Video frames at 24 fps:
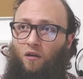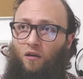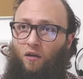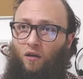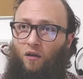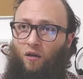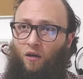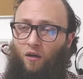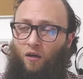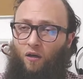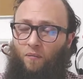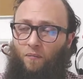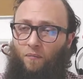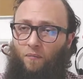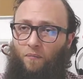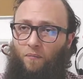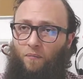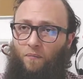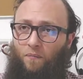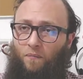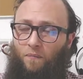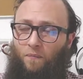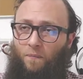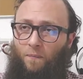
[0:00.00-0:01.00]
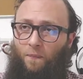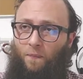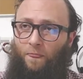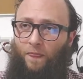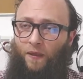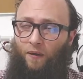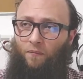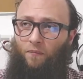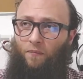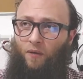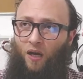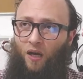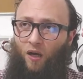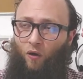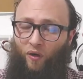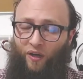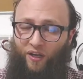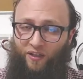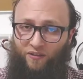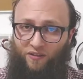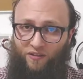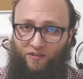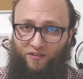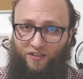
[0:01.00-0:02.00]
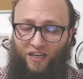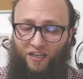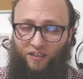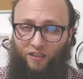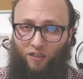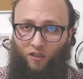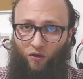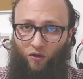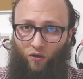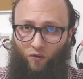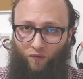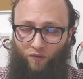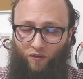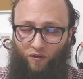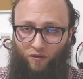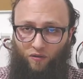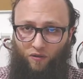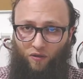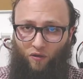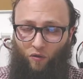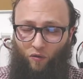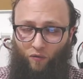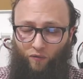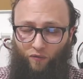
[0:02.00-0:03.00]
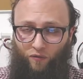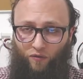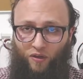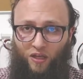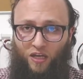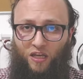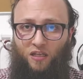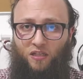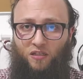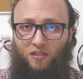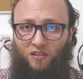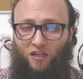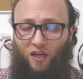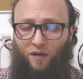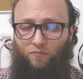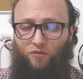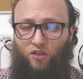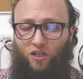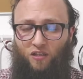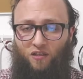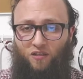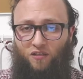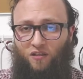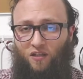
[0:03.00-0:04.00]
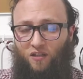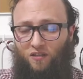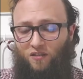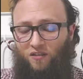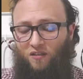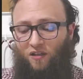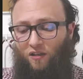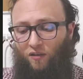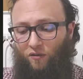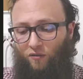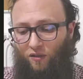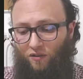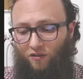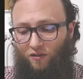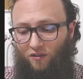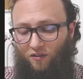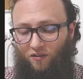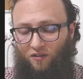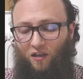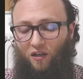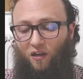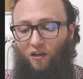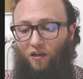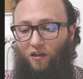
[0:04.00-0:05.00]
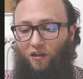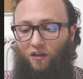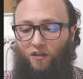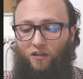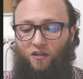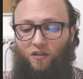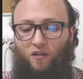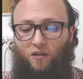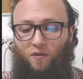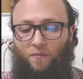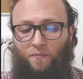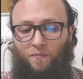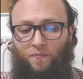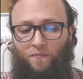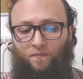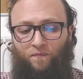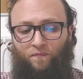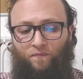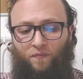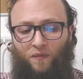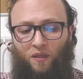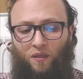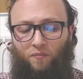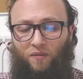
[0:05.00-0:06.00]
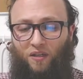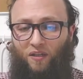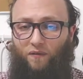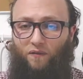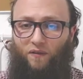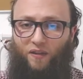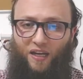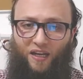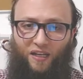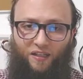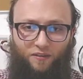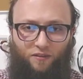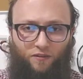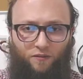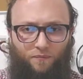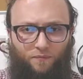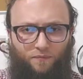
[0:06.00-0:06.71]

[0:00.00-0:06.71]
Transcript: Our understanding of these subjects does not necessarily mean that.